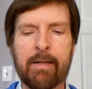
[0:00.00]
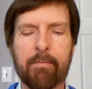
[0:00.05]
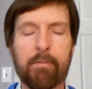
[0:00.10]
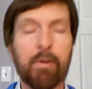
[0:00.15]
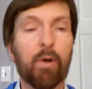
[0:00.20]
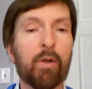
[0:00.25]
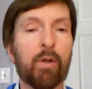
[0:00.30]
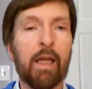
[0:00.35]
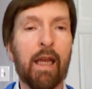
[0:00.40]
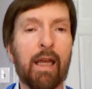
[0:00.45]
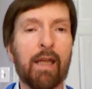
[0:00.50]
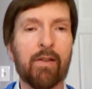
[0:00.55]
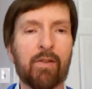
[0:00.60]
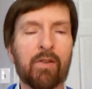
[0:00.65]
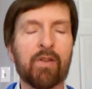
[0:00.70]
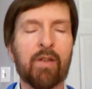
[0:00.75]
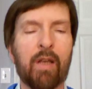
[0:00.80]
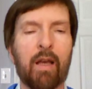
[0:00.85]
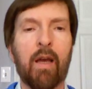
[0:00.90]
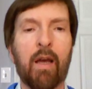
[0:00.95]
Bill
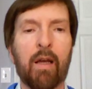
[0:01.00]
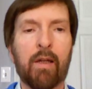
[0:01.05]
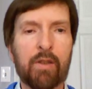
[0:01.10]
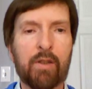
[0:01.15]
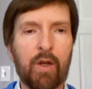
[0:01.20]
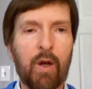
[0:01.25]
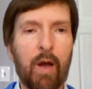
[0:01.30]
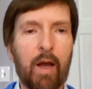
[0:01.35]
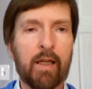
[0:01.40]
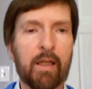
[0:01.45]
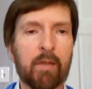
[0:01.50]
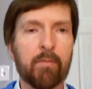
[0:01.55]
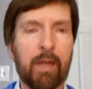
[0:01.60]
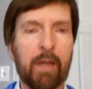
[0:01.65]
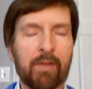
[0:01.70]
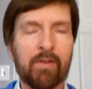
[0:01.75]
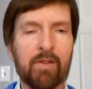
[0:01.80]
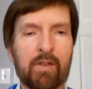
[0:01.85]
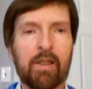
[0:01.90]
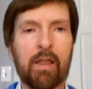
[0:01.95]
Gates talk
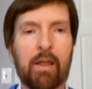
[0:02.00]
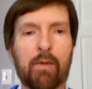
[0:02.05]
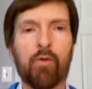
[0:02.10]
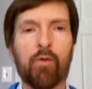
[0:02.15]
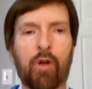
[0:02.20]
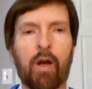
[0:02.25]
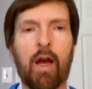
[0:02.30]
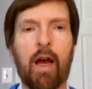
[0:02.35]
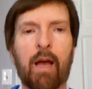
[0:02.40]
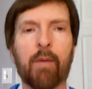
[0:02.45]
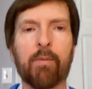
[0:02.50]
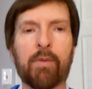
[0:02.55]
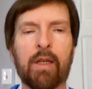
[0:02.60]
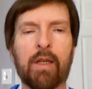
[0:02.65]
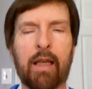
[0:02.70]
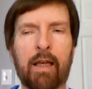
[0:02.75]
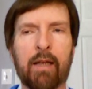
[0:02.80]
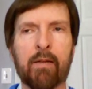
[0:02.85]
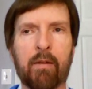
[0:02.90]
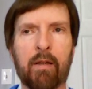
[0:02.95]
about Steve Jobs
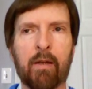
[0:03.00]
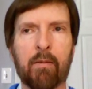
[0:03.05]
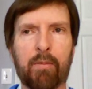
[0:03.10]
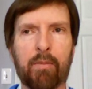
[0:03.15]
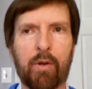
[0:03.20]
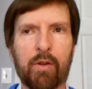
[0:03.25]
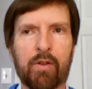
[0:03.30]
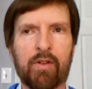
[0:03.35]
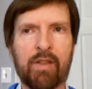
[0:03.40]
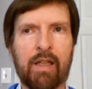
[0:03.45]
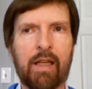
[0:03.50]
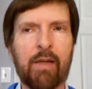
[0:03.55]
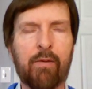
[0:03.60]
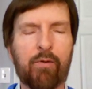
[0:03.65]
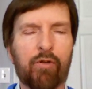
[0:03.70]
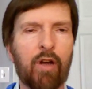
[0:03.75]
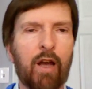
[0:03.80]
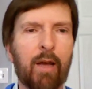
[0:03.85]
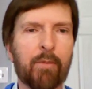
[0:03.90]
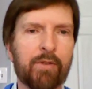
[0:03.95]
and put Steve
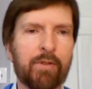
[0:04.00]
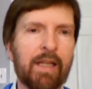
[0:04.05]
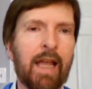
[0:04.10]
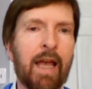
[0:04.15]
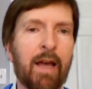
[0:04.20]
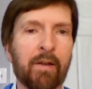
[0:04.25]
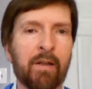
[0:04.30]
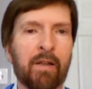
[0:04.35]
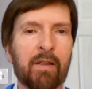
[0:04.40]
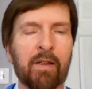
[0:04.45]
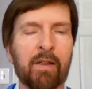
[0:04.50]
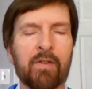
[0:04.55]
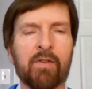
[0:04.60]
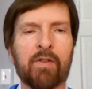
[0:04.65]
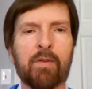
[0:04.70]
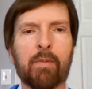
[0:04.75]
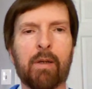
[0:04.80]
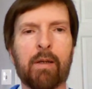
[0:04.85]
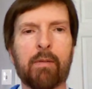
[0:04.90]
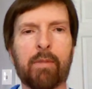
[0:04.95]
Jobs down in
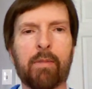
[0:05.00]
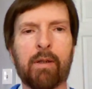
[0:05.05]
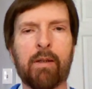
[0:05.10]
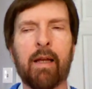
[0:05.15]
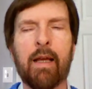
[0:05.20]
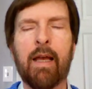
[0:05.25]
this, but